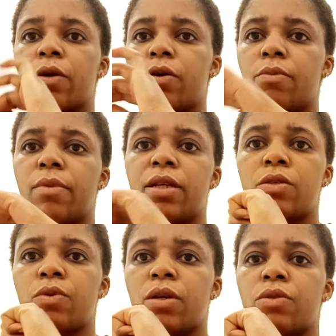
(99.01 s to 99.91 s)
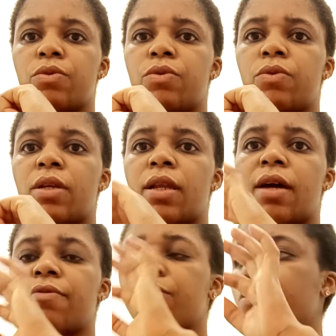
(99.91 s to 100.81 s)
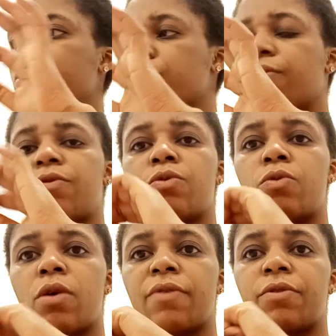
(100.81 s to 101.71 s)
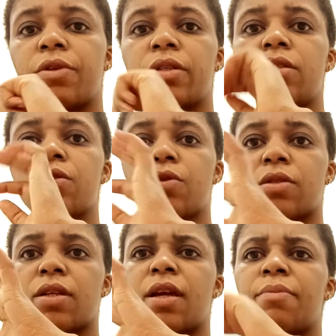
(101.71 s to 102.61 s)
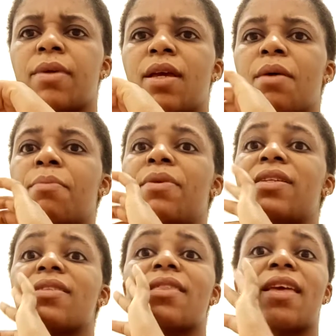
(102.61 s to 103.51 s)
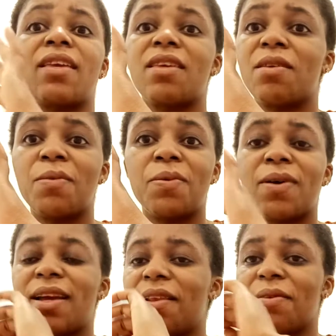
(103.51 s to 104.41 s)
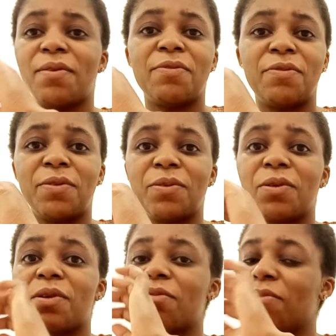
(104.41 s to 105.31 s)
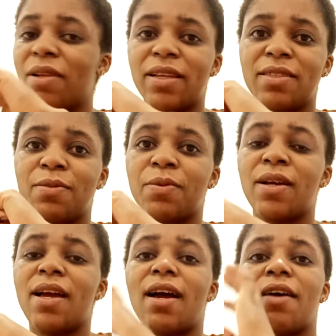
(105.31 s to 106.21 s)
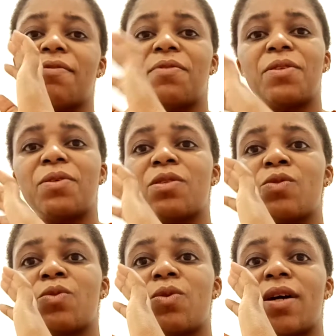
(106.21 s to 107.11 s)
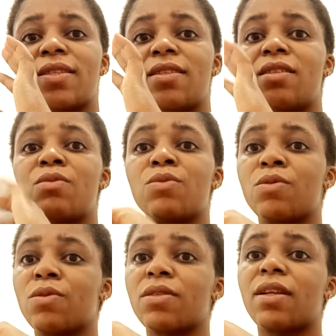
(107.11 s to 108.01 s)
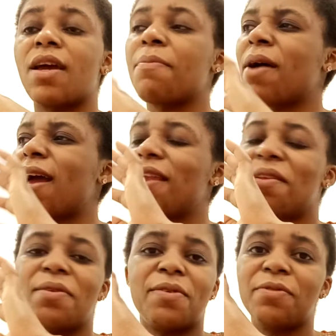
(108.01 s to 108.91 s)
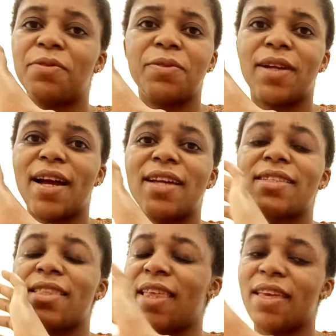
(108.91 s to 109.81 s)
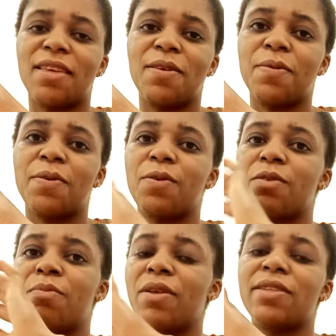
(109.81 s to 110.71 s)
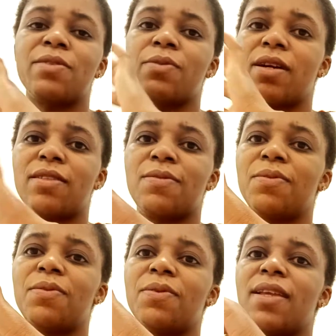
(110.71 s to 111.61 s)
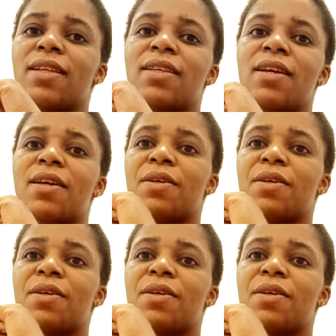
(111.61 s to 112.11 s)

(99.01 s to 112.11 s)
God bless you as you do that. And for those of you who have already subscribed, please, thank you. I love you. God bless you. And for those who are still to subscribe, I love you guys. Thank you. God bless you as you do that.